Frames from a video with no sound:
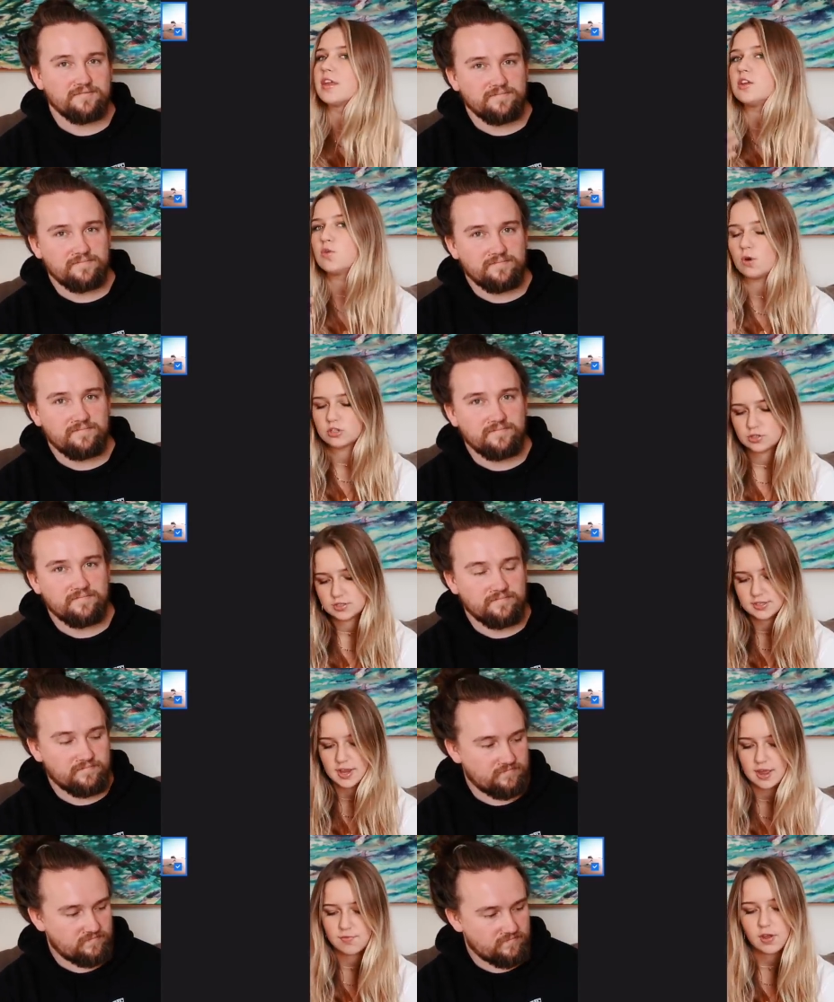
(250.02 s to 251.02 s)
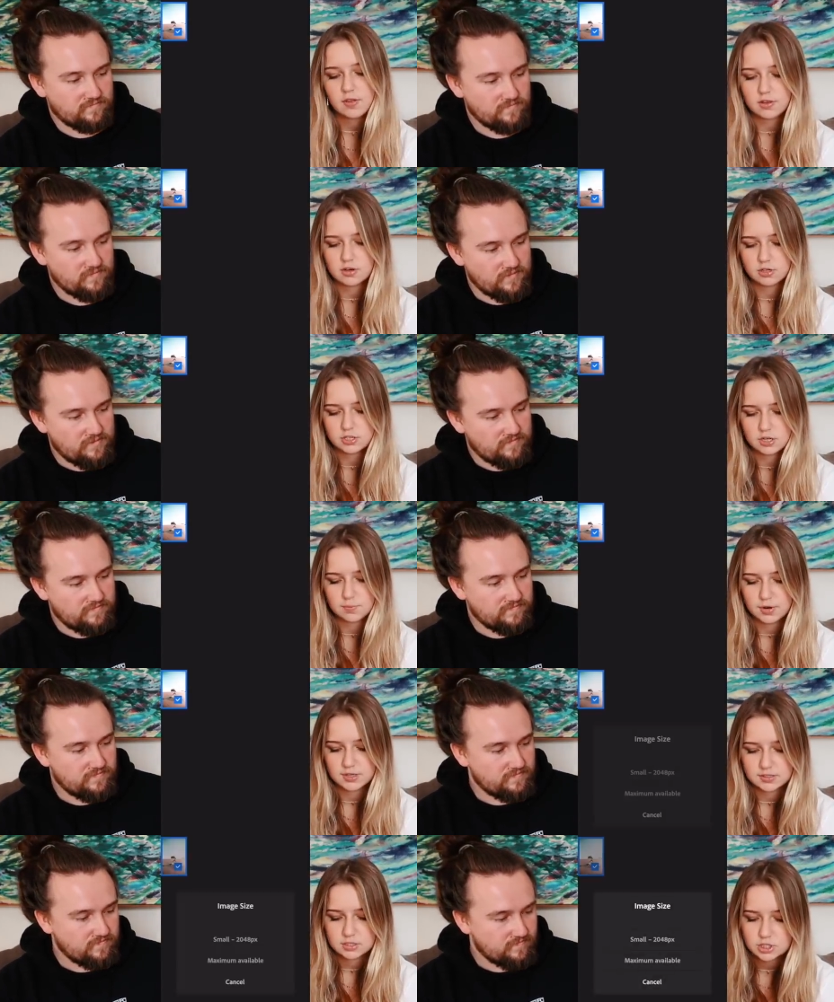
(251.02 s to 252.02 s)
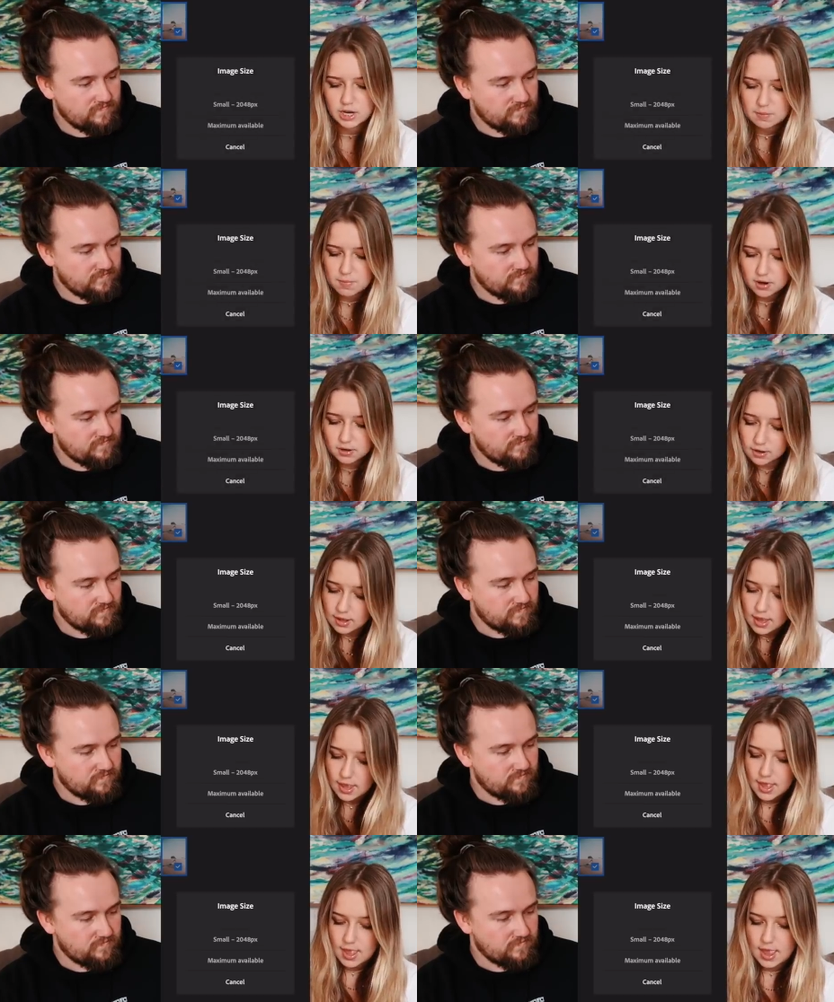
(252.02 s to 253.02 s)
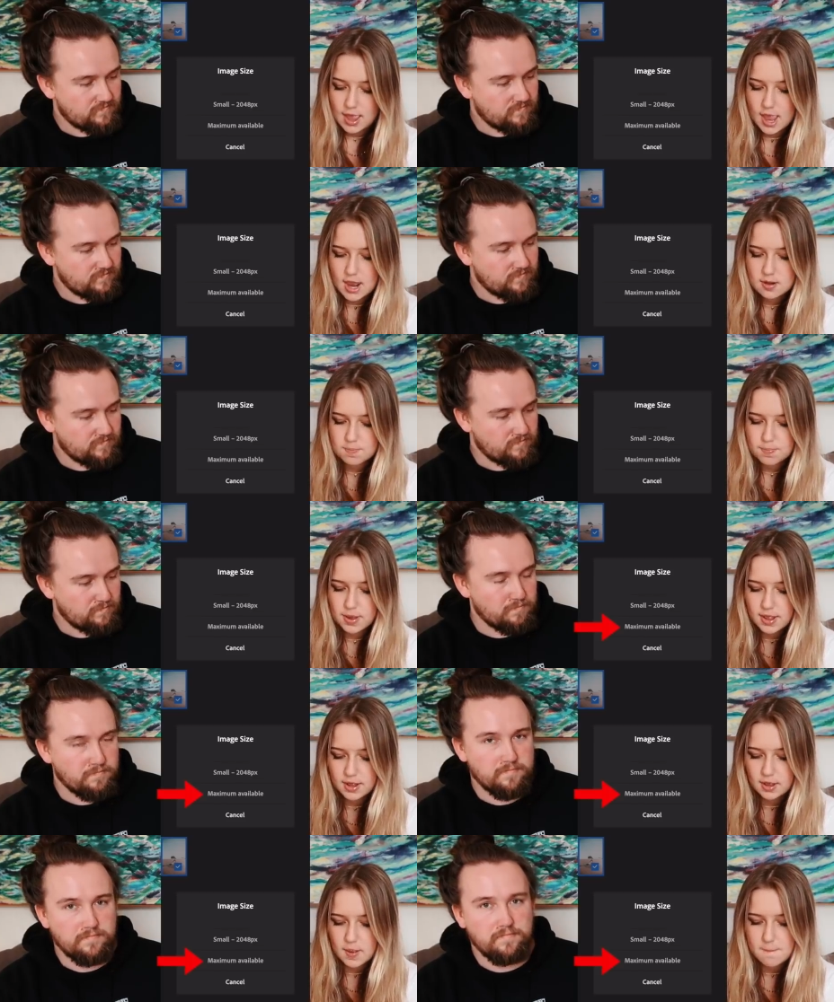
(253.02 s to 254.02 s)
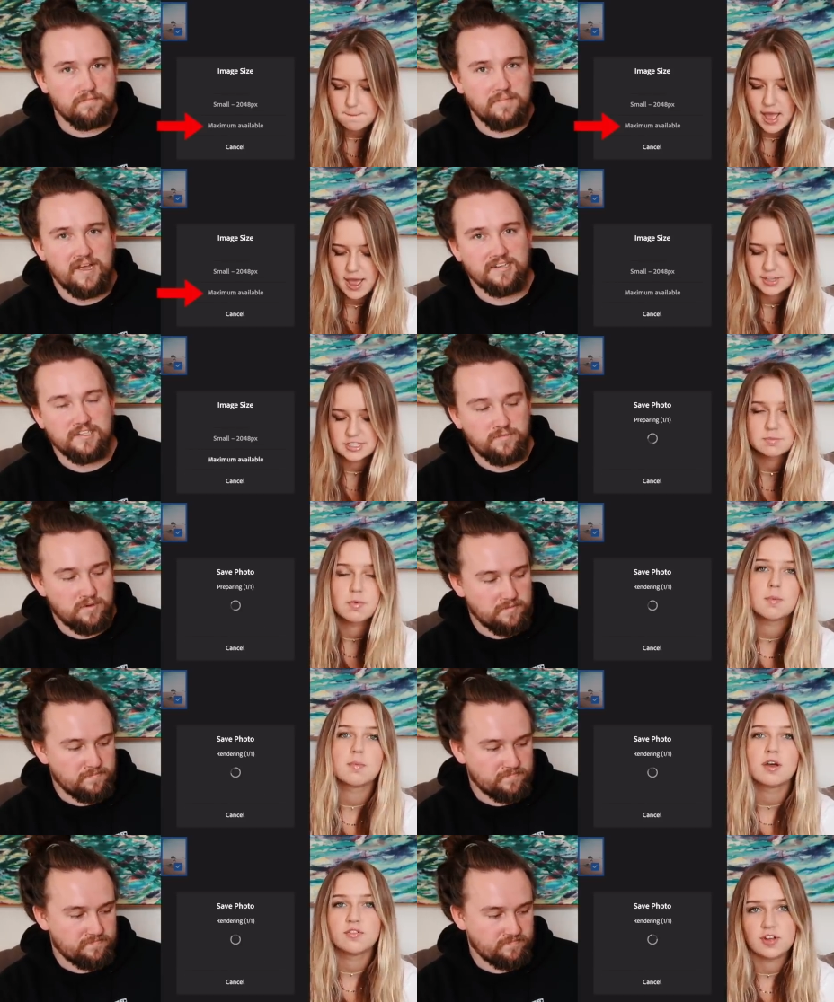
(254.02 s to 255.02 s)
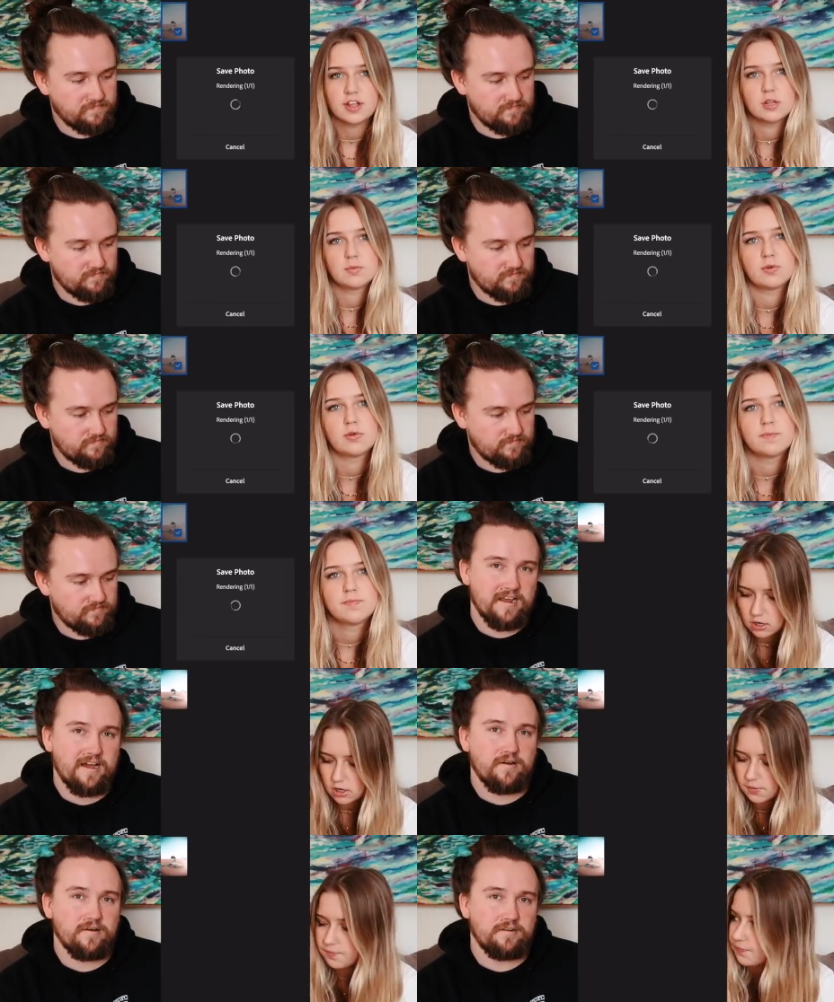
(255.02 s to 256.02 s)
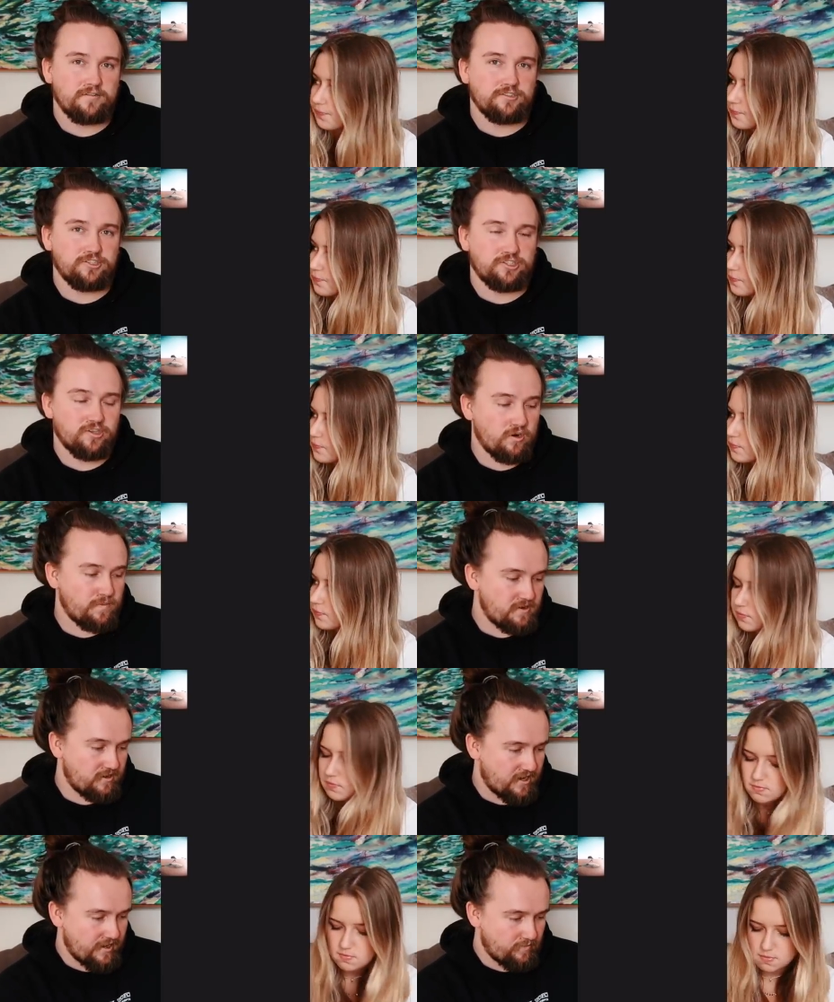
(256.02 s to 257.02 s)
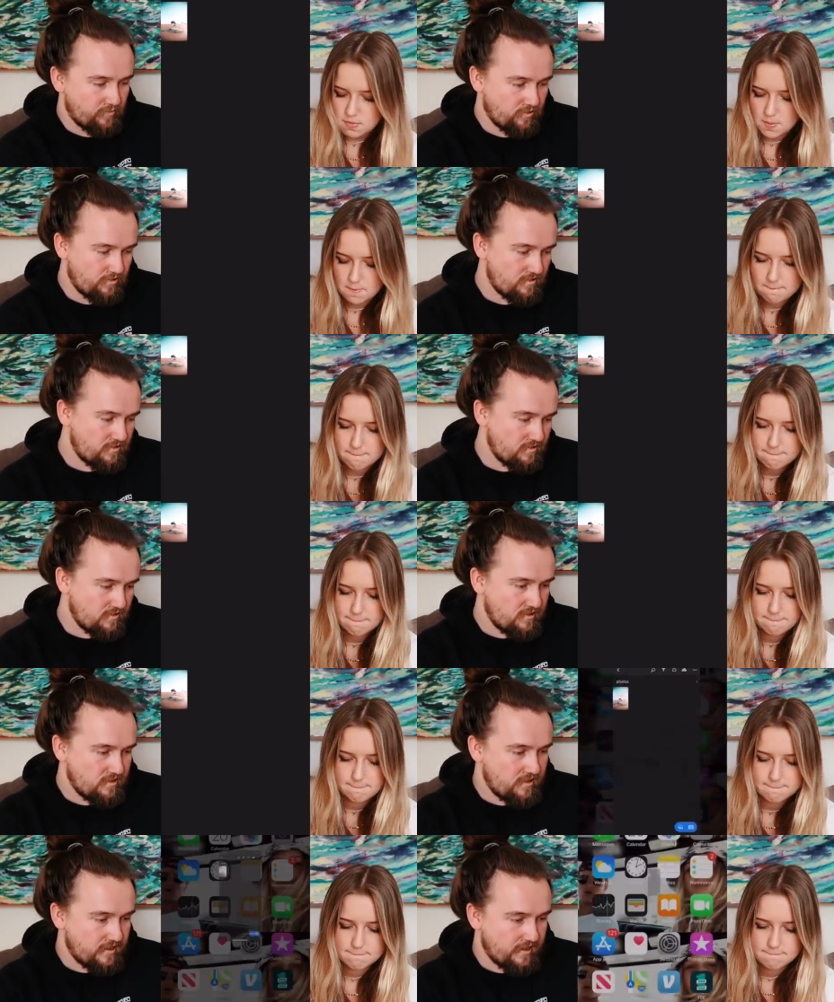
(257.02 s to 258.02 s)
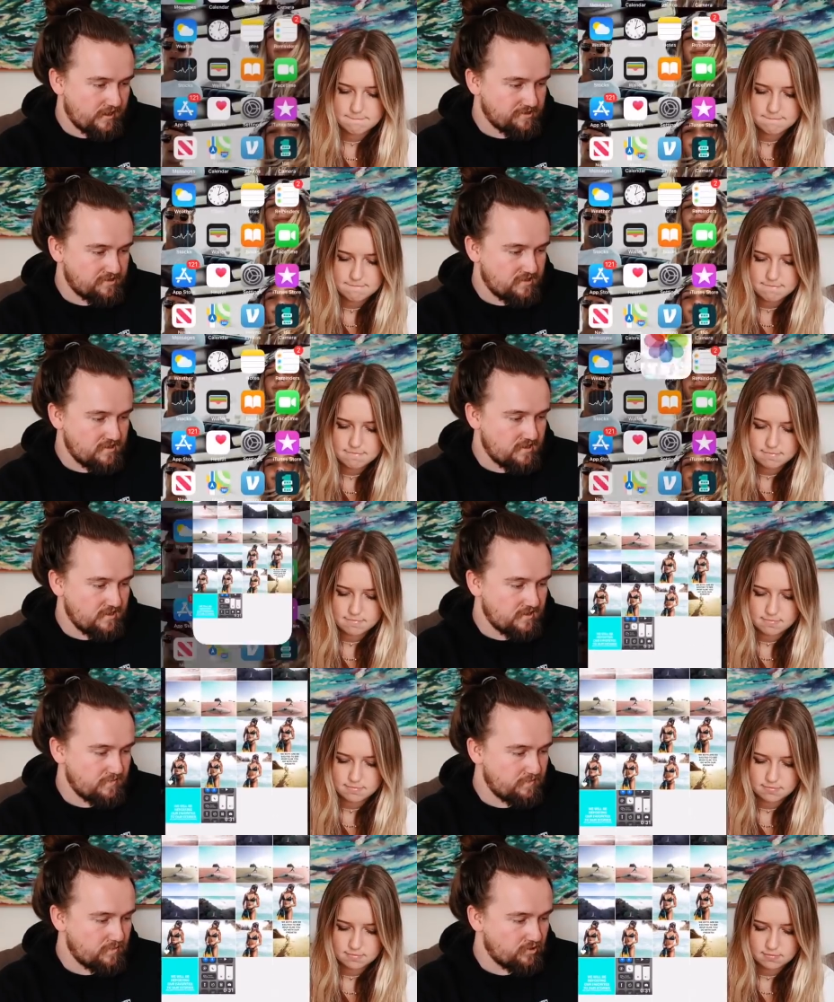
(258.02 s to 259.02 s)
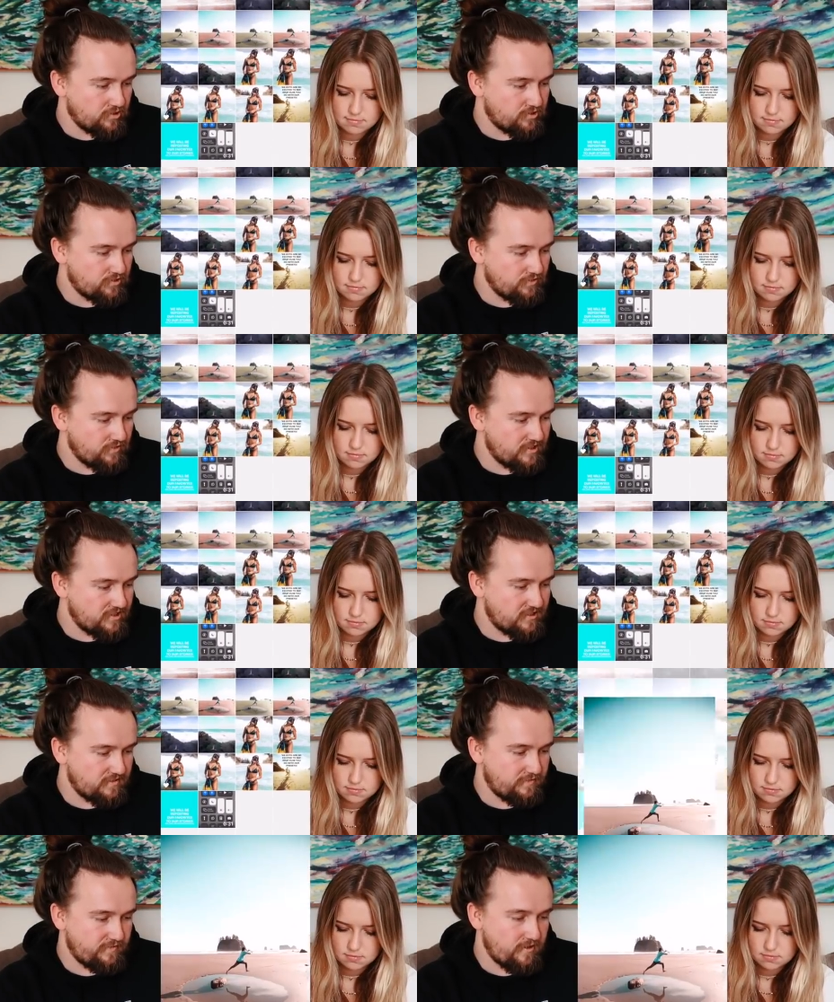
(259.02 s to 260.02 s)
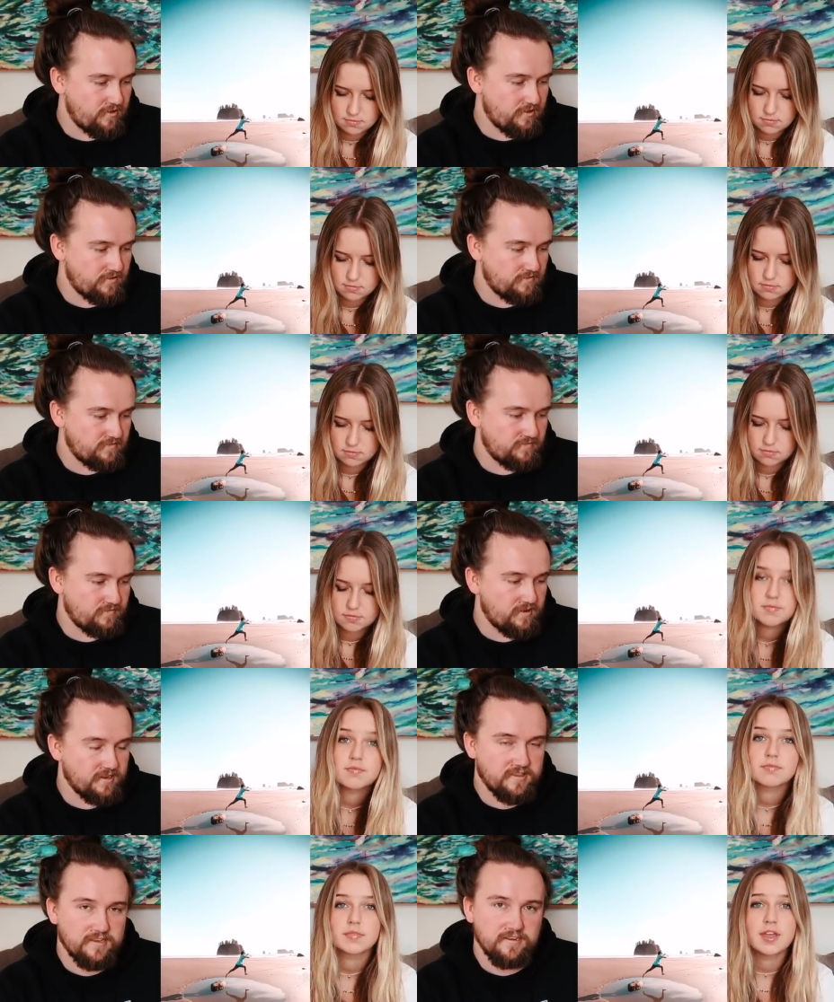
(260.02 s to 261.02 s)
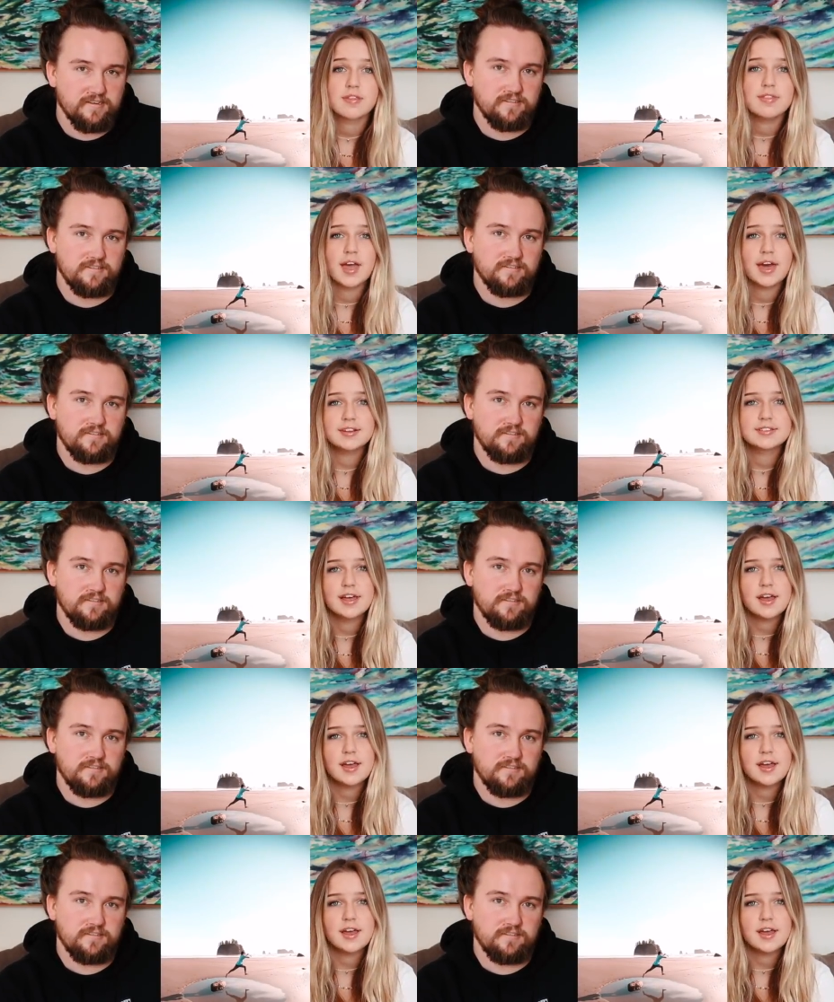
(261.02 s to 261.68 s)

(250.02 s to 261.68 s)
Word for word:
Speaker 1: that you want to save, and then you're just gonna press the check mark and pick maximum available.
Speaker 2: Now it'll just show up in your camera roll as the most recent photo right
Speaker 1: there. And that is